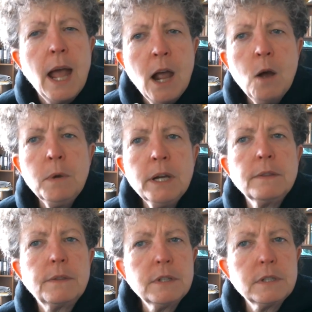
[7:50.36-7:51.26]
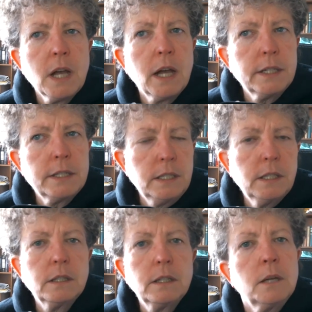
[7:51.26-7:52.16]
How might this
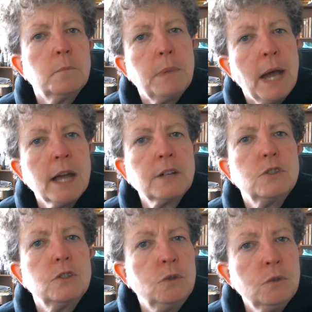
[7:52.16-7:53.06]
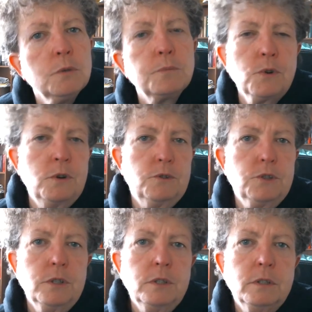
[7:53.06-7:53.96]
idea impact your
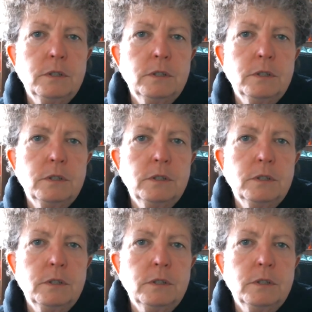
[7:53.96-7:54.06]
approach